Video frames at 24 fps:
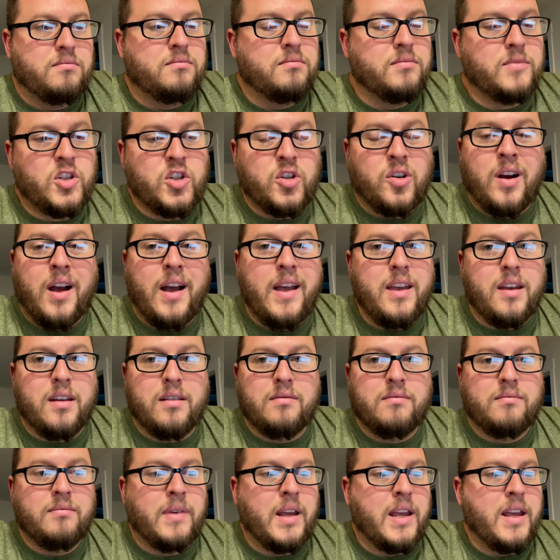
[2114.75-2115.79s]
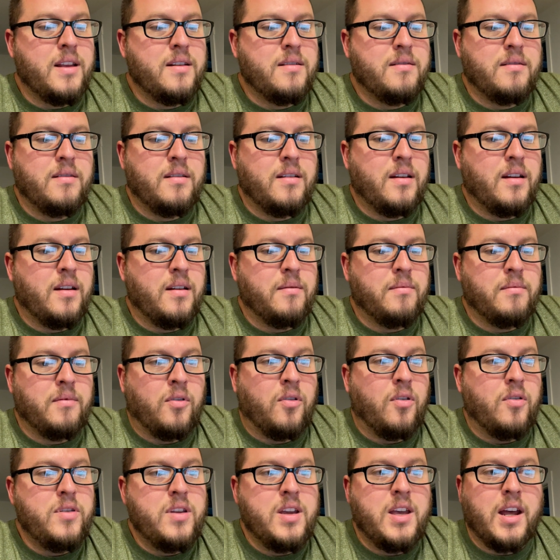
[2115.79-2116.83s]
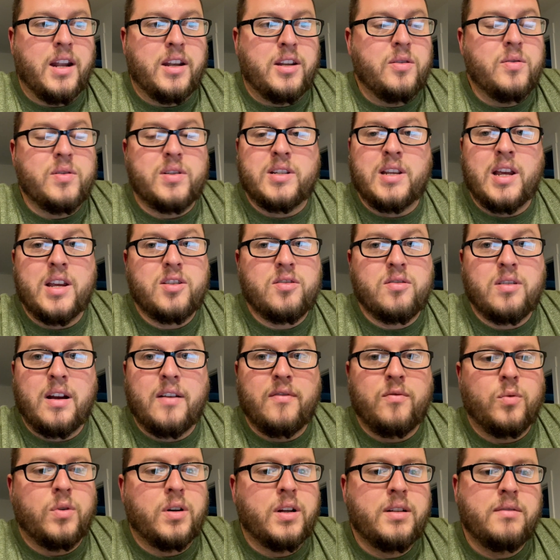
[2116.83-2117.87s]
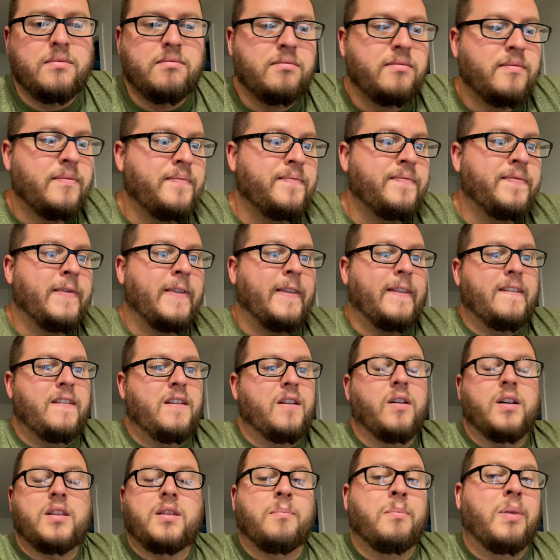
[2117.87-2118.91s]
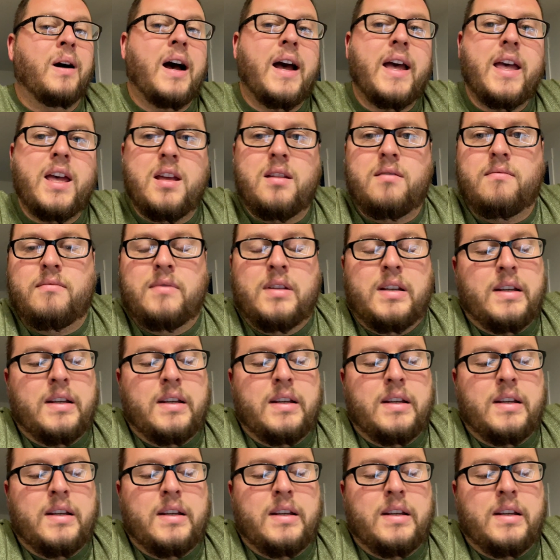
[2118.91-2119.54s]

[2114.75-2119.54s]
try it, man. All you got to do is test drive one. You don't have to buy it.